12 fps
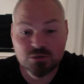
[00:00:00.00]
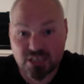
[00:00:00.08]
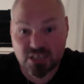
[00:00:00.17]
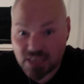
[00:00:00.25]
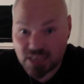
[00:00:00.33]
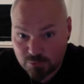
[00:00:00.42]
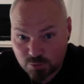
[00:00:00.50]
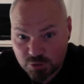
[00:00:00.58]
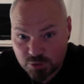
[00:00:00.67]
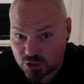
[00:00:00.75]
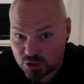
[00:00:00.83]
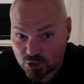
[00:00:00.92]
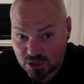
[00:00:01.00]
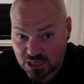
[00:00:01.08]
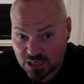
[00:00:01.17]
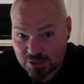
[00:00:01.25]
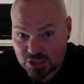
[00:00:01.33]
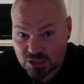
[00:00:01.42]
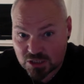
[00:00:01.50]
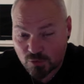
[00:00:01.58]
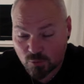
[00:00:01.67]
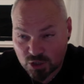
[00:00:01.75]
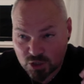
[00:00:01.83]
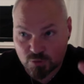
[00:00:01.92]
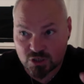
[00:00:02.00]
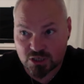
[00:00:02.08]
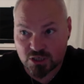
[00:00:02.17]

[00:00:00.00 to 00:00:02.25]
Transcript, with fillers: still able to produce good images, which was